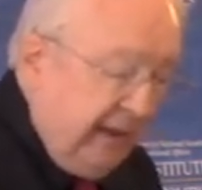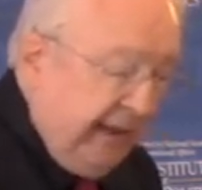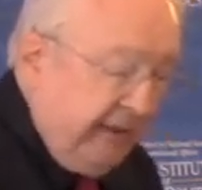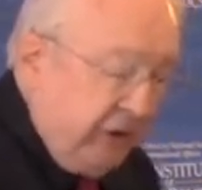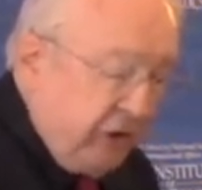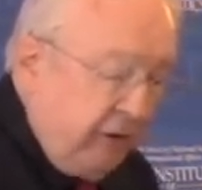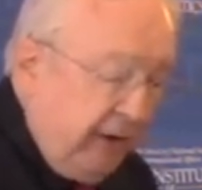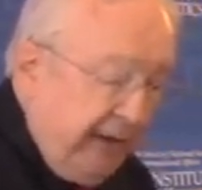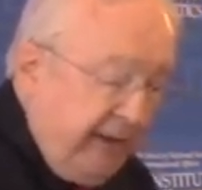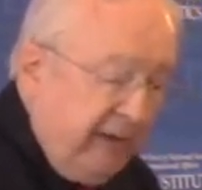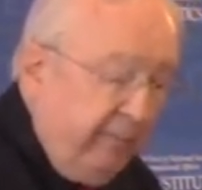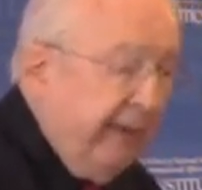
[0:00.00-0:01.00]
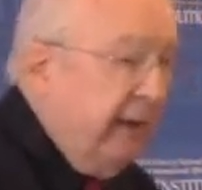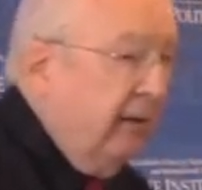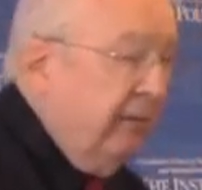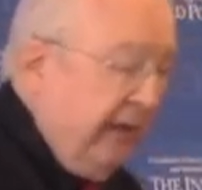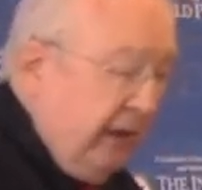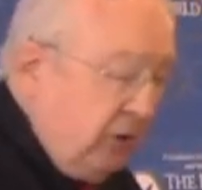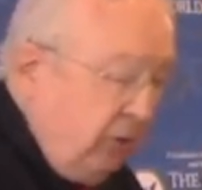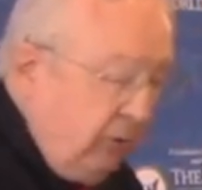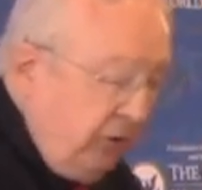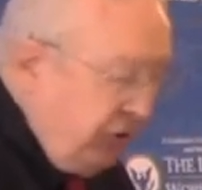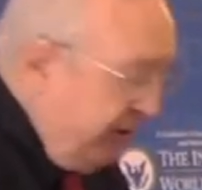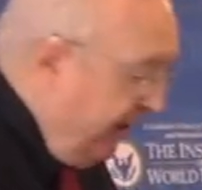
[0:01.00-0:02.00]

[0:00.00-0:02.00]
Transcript: and is caught in the middle of that coral sea